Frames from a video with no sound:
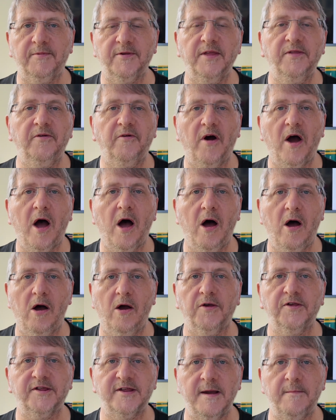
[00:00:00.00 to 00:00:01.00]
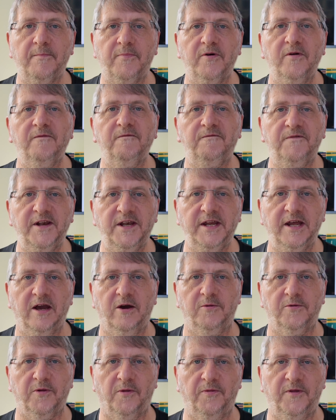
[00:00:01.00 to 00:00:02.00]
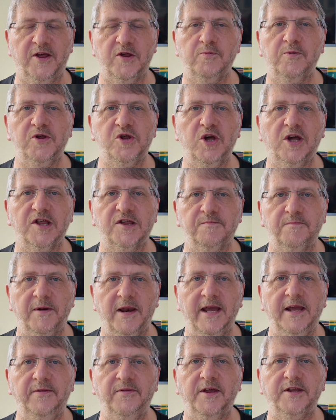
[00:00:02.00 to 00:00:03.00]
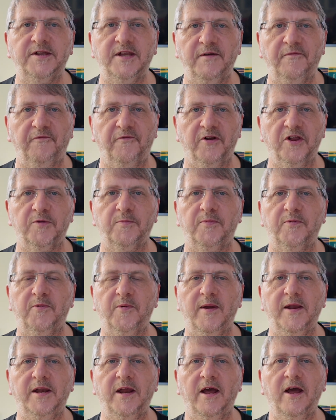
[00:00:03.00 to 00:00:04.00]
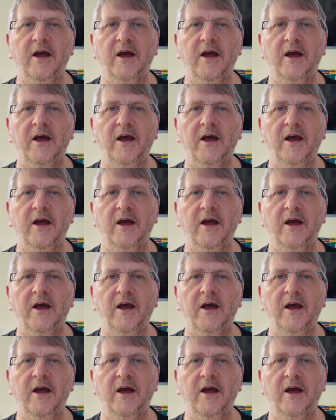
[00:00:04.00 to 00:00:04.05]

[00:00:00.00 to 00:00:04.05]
and there are separate videos on this which explain the difference between